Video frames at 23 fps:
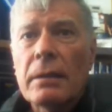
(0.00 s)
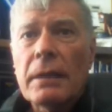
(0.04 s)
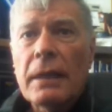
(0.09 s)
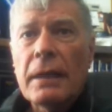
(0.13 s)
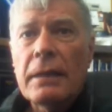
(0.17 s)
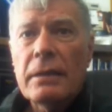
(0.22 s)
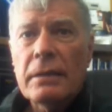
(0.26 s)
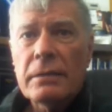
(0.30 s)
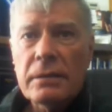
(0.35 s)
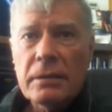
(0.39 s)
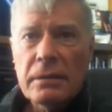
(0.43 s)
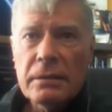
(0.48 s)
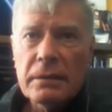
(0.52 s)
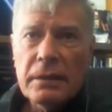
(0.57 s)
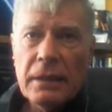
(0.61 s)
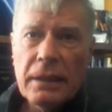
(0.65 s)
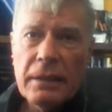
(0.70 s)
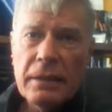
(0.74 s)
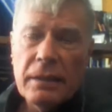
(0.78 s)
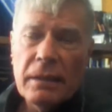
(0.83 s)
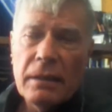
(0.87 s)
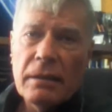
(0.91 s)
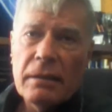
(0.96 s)
Okay, this is
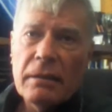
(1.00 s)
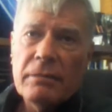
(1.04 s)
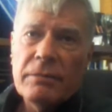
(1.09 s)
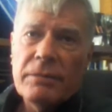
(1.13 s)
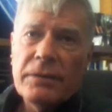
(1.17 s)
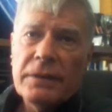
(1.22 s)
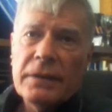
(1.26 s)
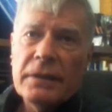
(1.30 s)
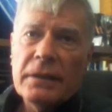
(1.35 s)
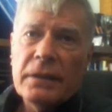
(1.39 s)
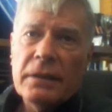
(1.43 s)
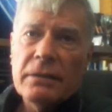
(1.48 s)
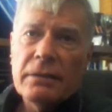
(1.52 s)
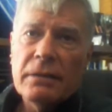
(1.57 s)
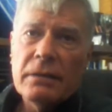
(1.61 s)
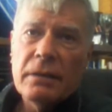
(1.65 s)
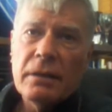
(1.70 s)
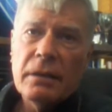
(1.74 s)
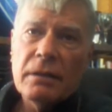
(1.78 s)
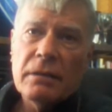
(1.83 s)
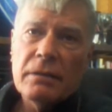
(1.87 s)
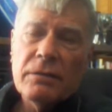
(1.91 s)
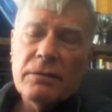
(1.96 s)
a video
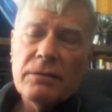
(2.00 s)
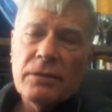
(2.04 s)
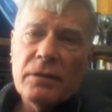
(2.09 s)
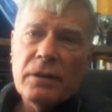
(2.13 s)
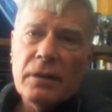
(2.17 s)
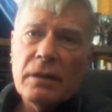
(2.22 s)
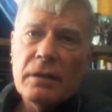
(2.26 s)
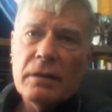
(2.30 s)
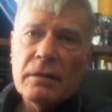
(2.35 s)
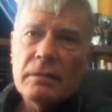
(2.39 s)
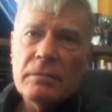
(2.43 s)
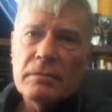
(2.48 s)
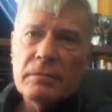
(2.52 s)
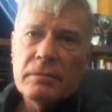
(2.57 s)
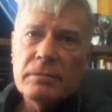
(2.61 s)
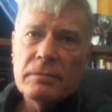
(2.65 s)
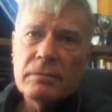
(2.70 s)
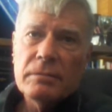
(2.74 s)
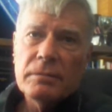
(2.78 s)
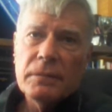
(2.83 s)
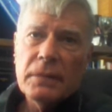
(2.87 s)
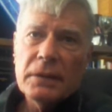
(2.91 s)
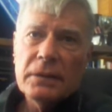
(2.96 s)
of
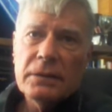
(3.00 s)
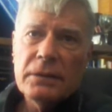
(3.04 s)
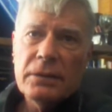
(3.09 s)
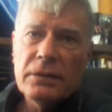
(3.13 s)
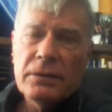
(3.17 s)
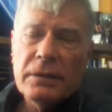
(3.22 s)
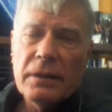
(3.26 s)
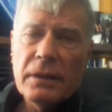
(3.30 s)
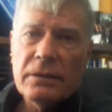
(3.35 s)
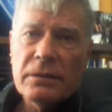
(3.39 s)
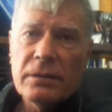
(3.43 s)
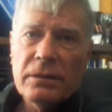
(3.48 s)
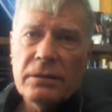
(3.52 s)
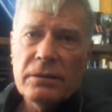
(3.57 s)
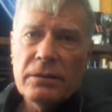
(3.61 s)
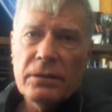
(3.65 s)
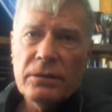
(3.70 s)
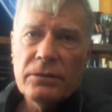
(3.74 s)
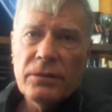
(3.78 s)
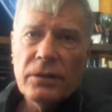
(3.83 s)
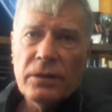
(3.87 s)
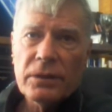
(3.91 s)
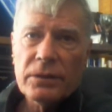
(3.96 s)
my
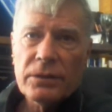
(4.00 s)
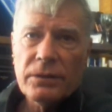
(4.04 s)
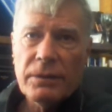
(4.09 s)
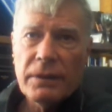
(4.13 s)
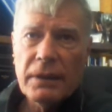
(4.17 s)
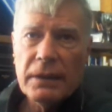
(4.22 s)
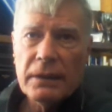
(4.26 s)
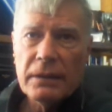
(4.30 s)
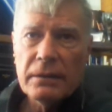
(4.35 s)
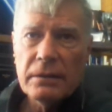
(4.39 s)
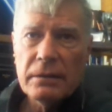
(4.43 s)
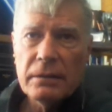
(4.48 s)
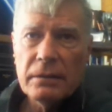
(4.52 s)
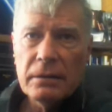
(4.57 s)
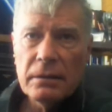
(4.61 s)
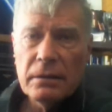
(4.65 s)
2002 Volkswagen